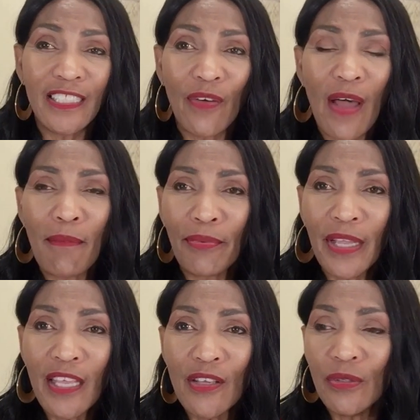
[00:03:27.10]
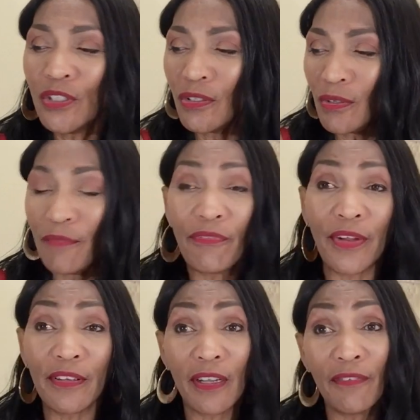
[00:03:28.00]
So I'm bringing you to a,
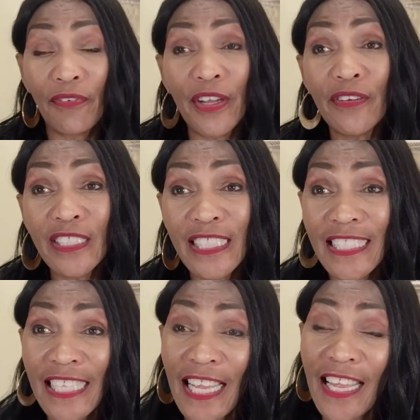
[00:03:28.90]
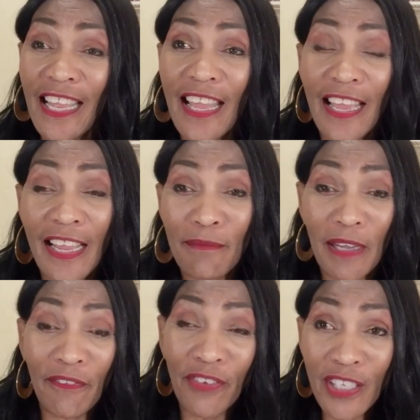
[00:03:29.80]
fra a fragrance today, and
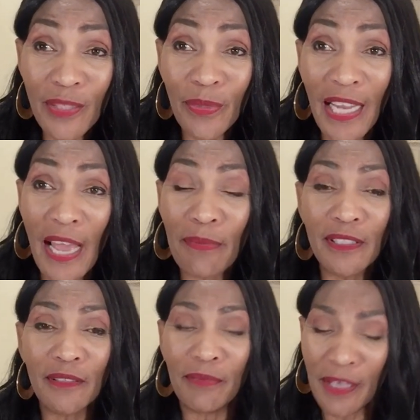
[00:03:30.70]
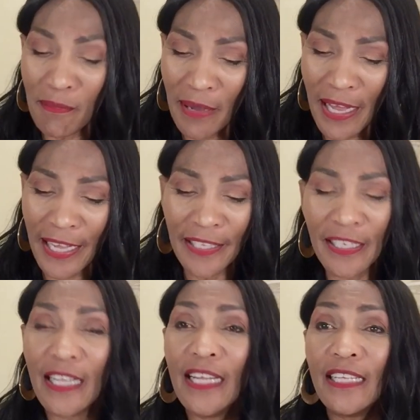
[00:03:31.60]
my first one happens to be by
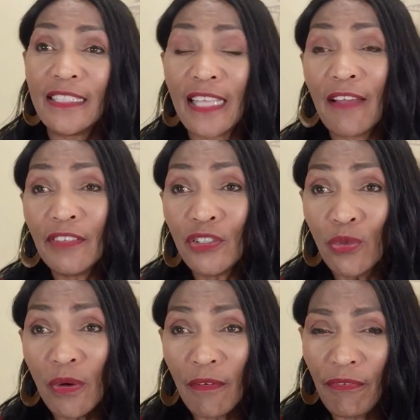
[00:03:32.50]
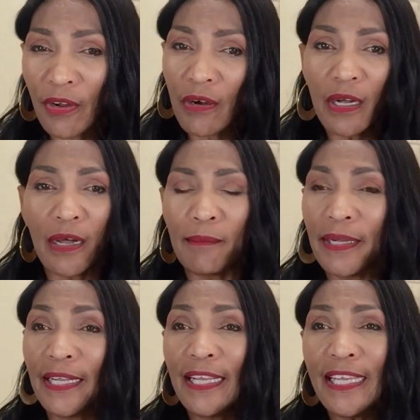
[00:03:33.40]
Salvatore
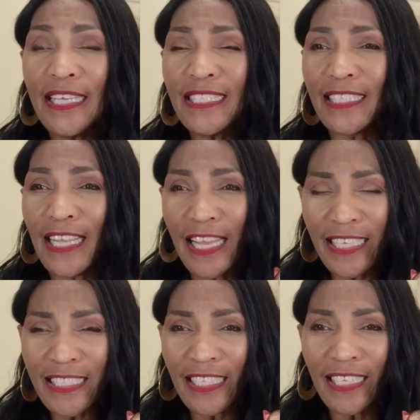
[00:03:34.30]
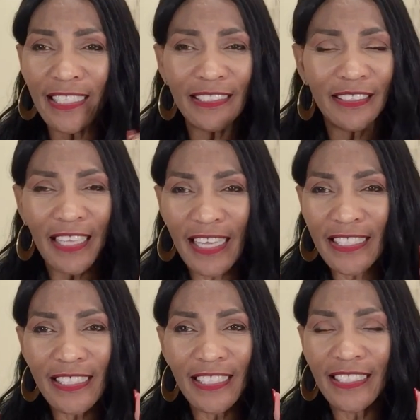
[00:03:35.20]
Ferragamo. He's an excellent,
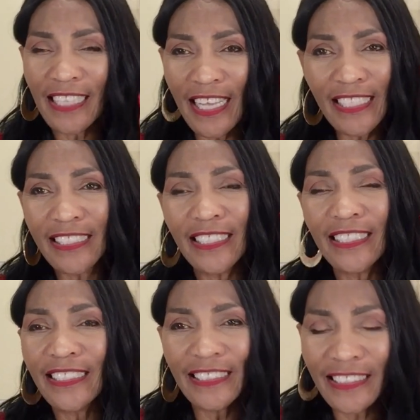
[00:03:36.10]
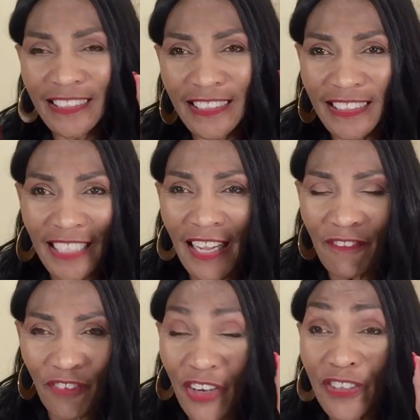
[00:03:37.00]
excellent, excellent
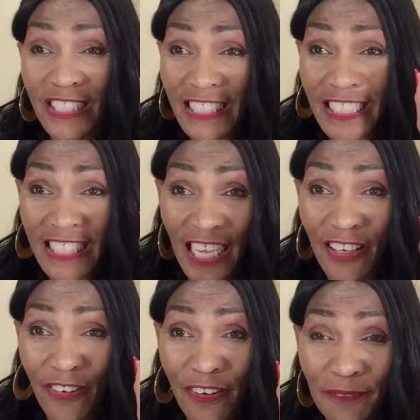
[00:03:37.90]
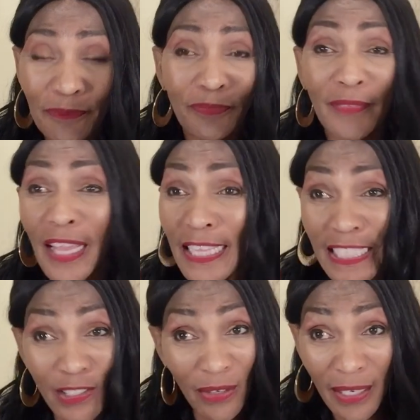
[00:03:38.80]
design fragrance designer, and
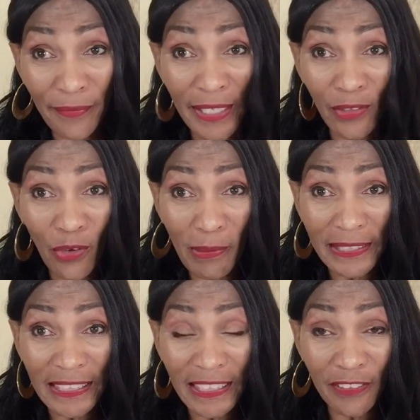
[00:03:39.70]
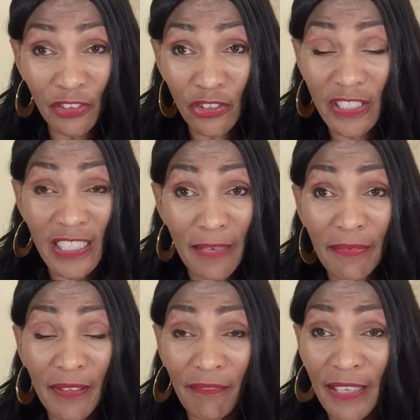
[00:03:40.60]
that's all I really know about this individual,
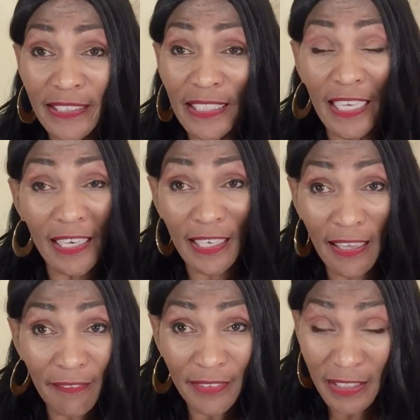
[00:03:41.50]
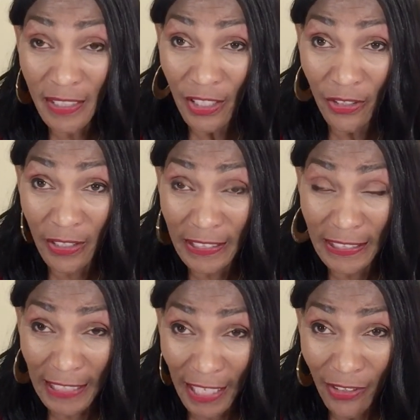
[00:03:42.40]
except for the fact that I love this here
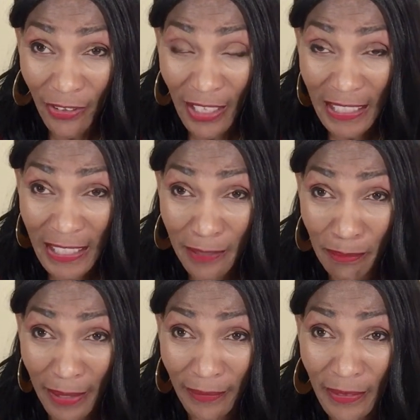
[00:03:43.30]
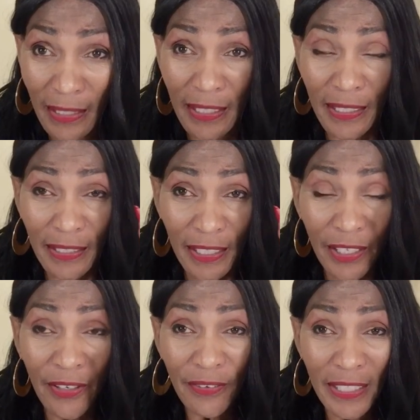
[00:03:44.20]
container that this bottle
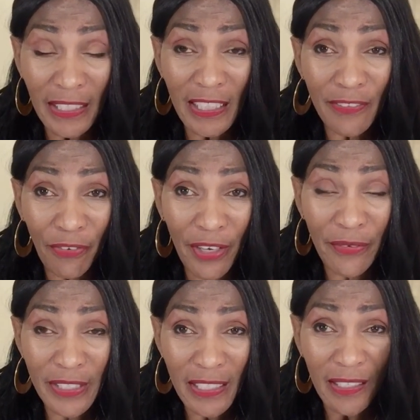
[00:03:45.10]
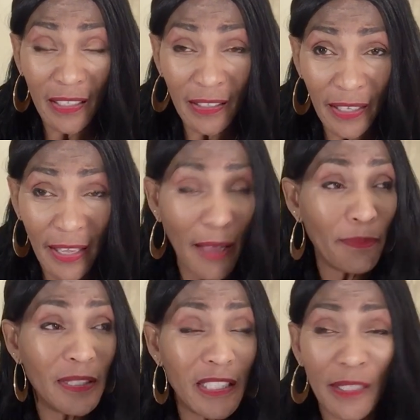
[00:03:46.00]
here, that this fragrance
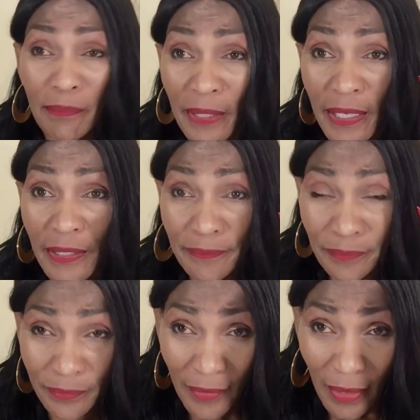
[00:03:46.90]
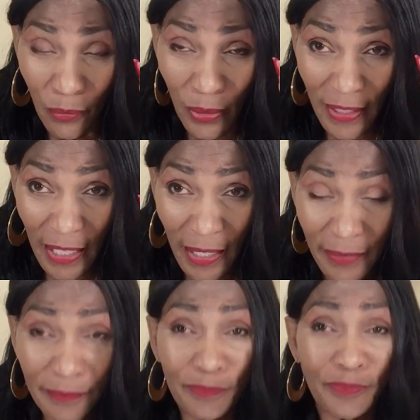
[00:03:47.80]
happens to be within.